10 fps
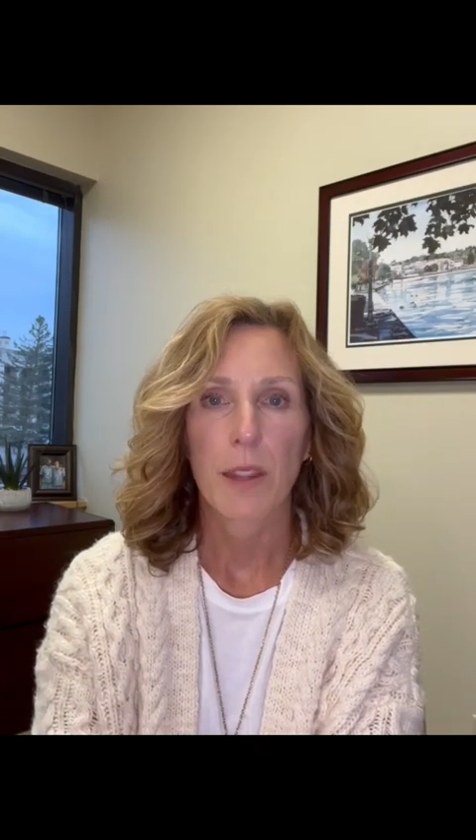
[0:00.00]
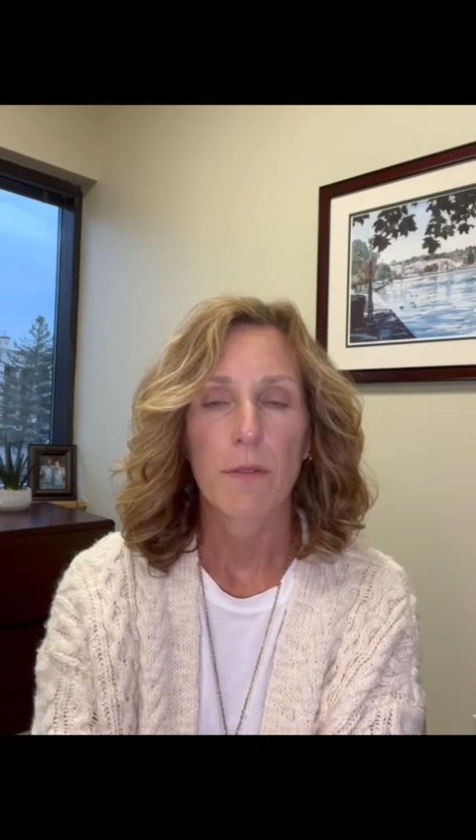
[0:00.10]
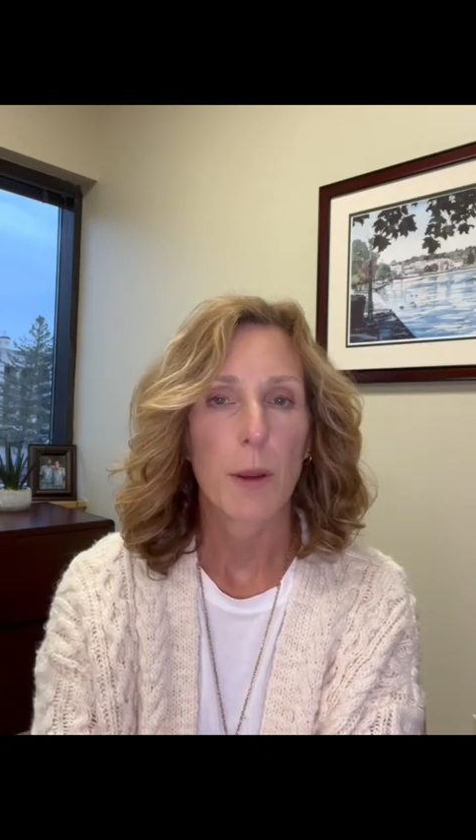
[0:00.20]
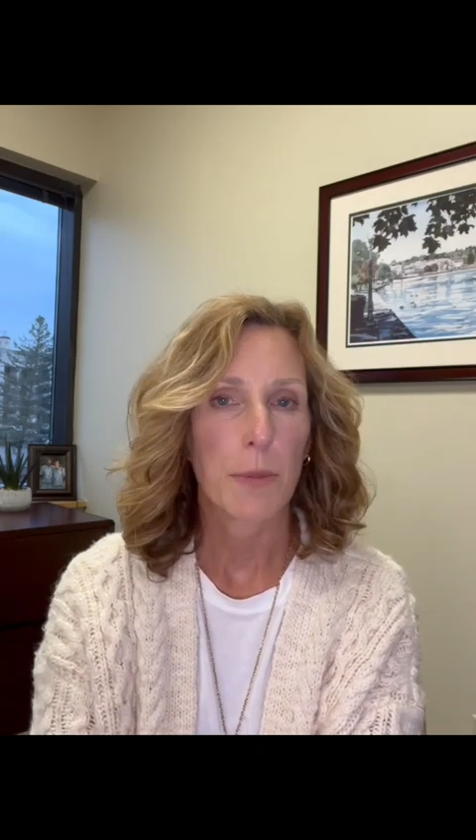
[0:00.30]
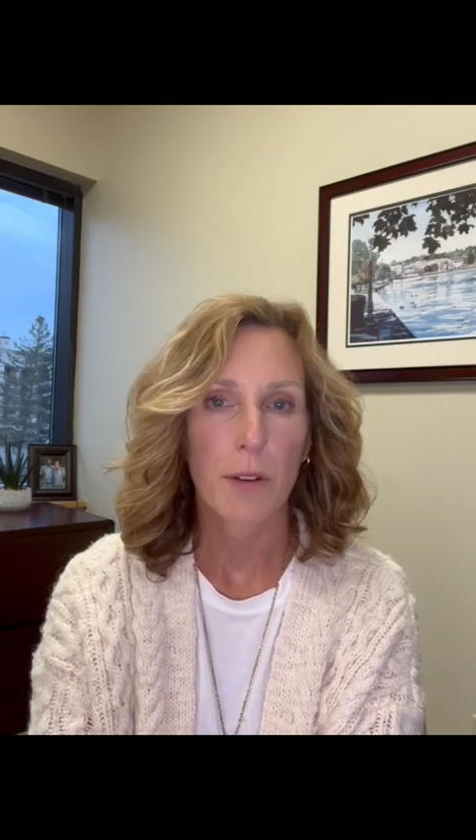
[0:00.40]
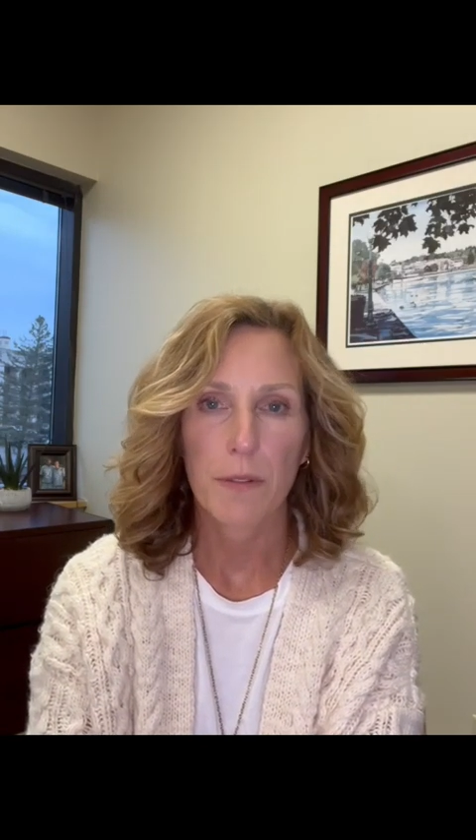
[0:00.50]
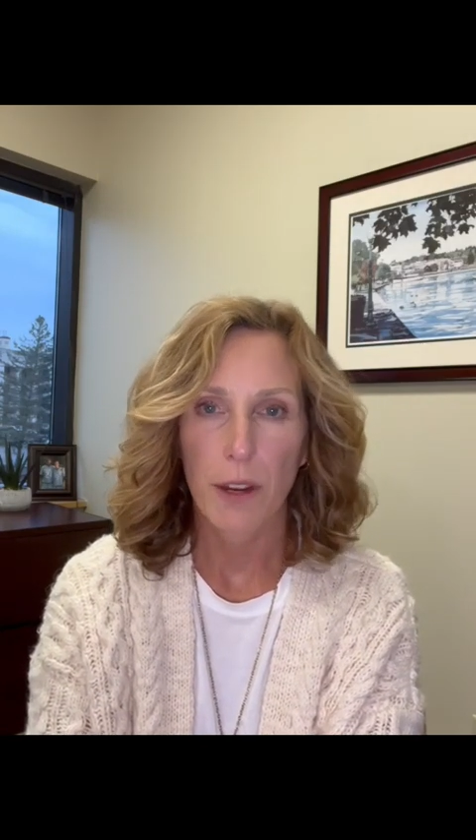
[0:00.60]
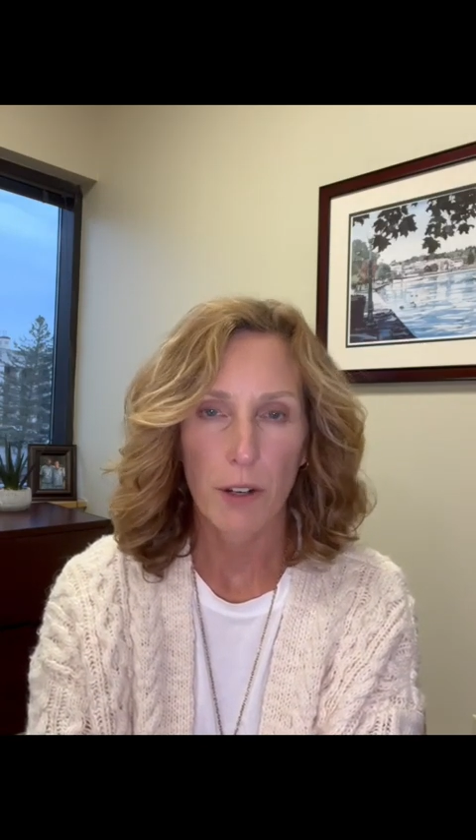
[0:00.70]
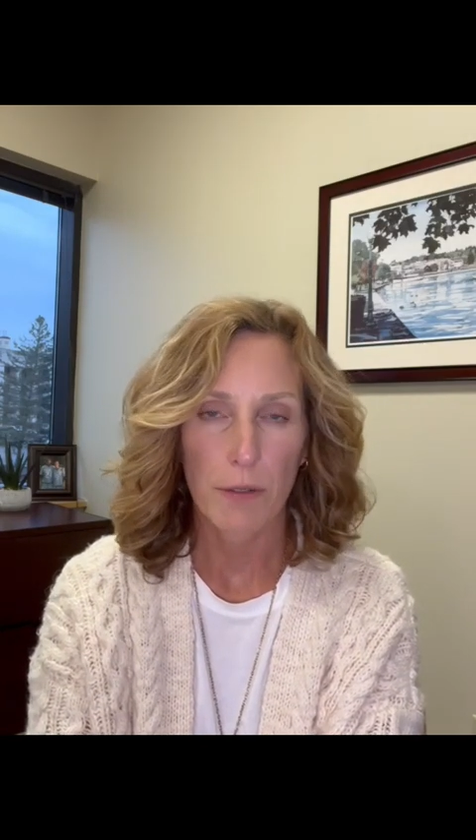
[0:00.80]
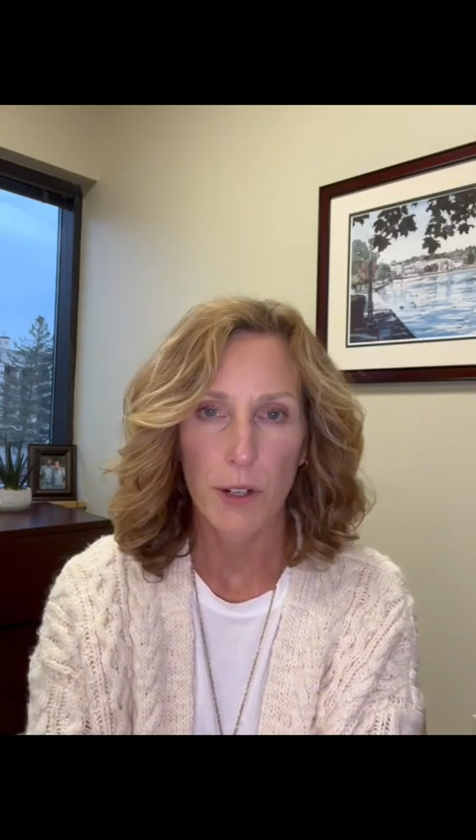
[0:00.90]
from their
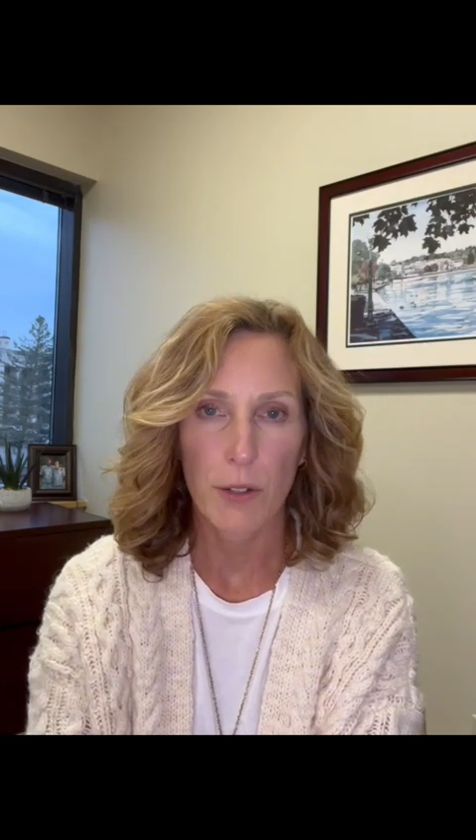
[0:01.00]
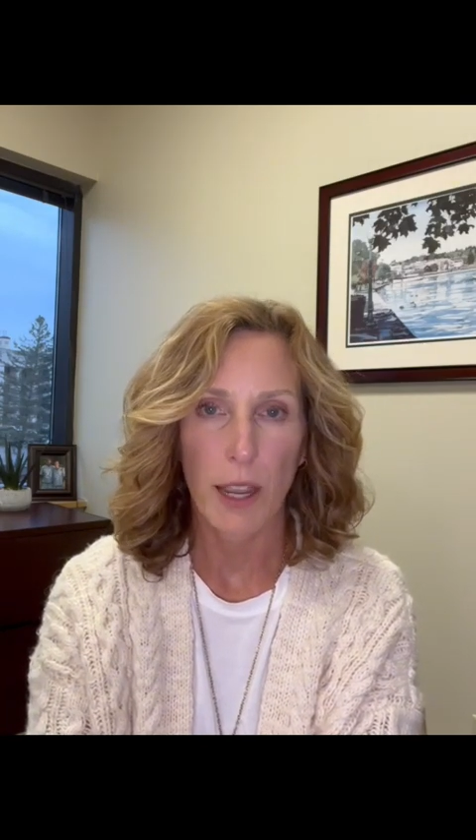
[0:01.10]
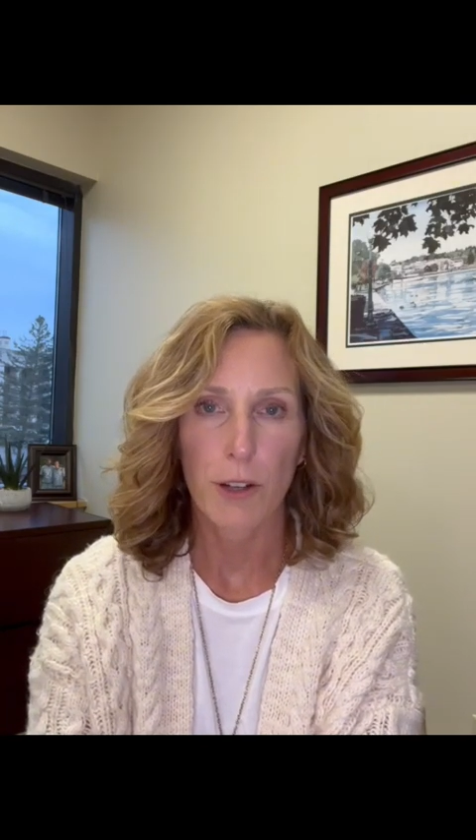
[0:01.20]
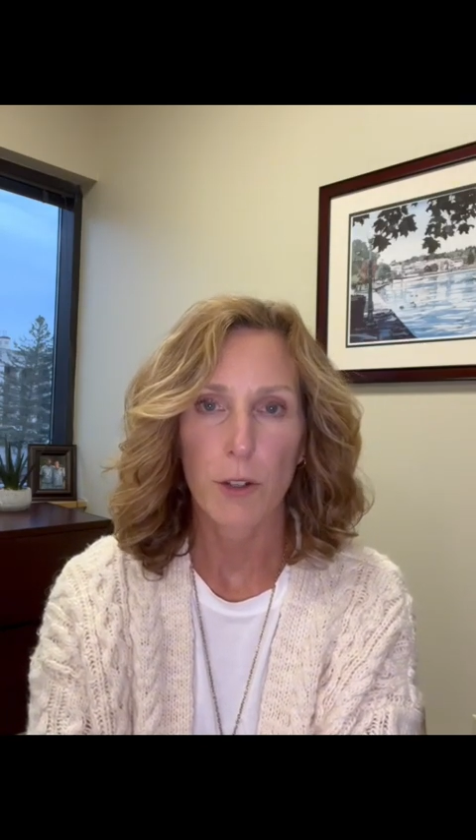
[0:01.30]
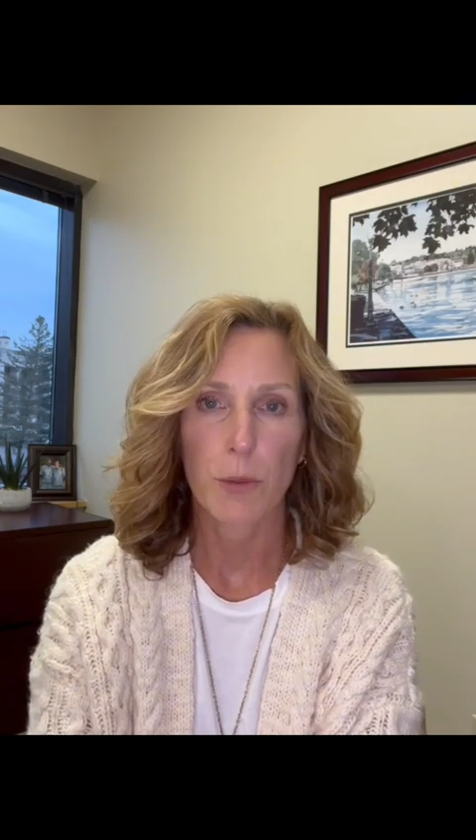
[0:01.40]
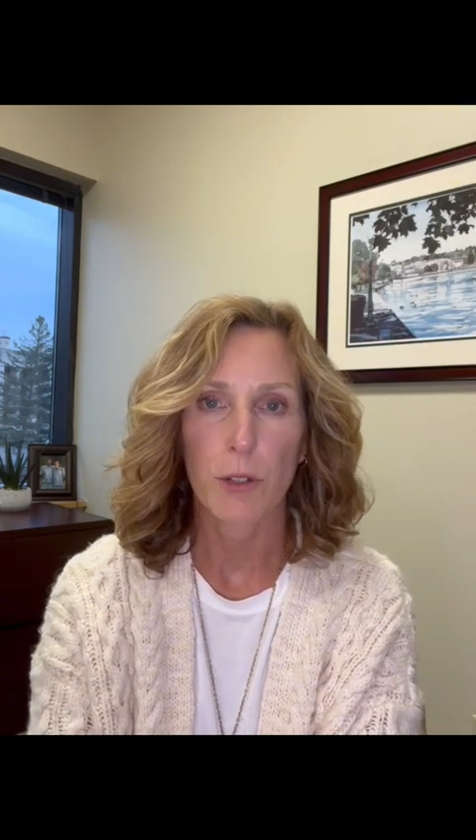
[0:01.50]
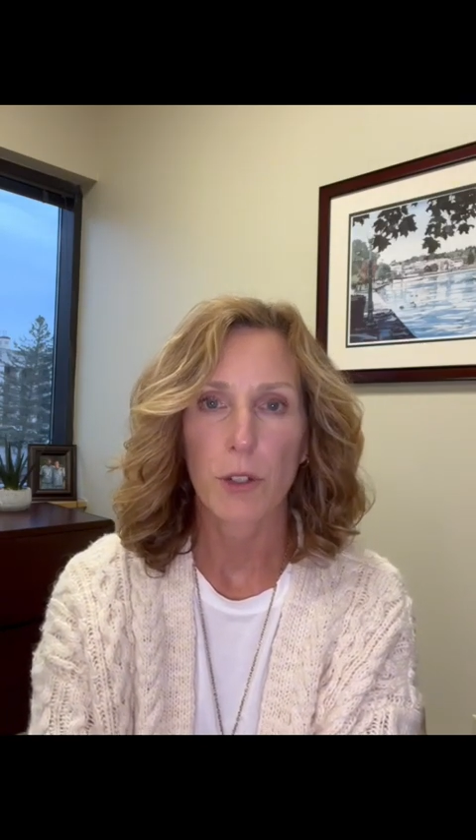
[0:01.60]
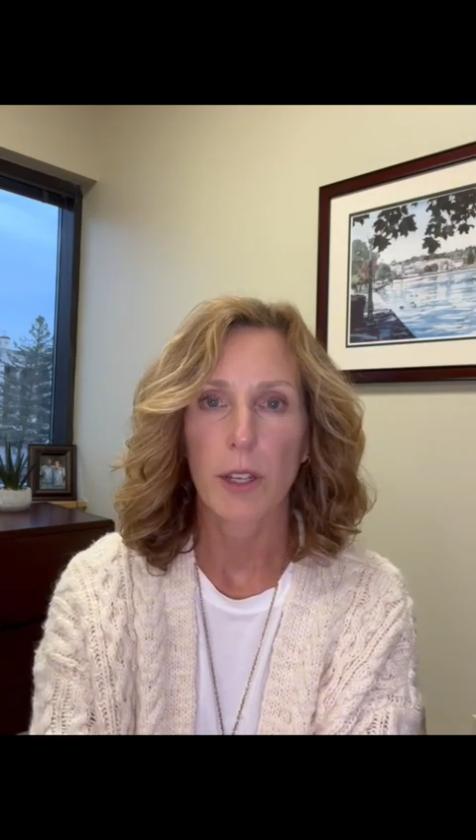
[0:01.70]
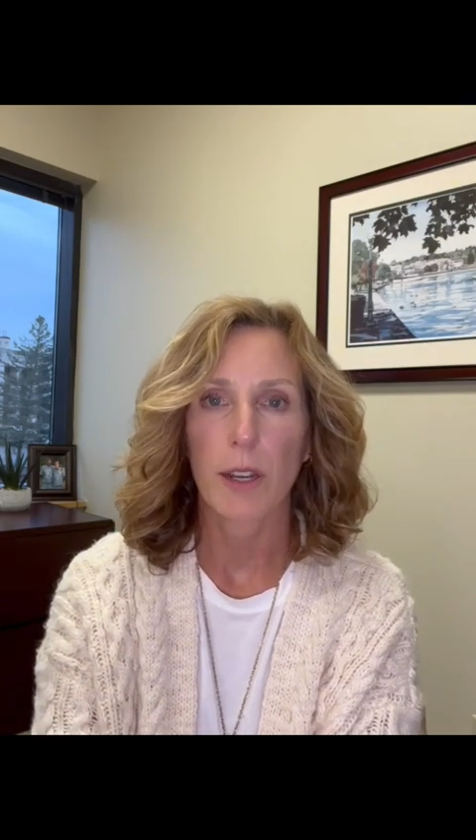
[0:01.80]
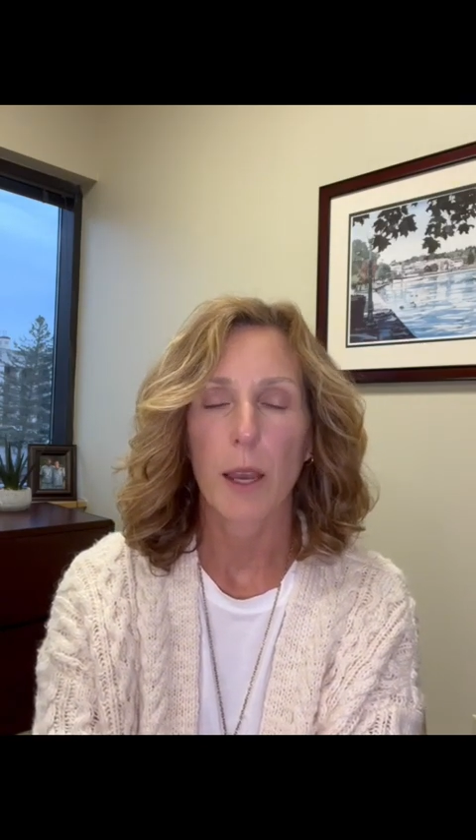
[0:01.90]
very first
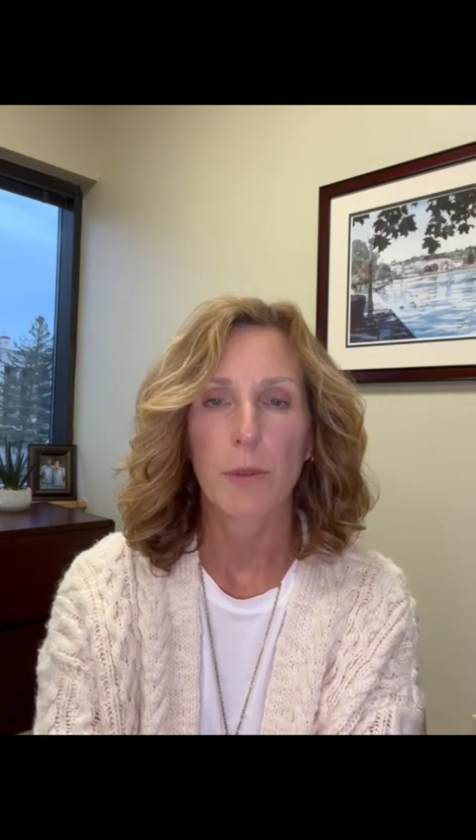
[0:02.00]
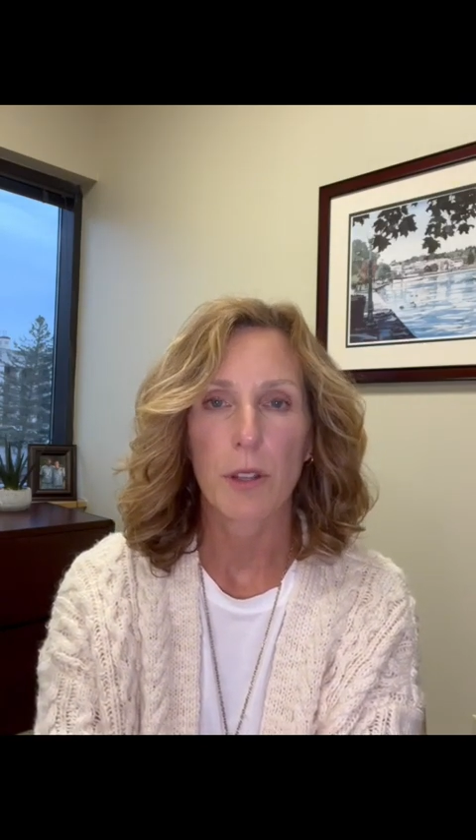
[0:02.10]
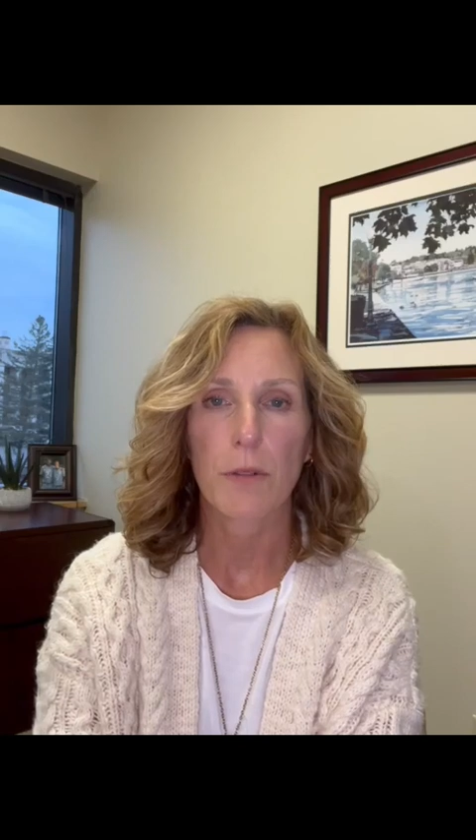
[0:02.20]
contribution up to the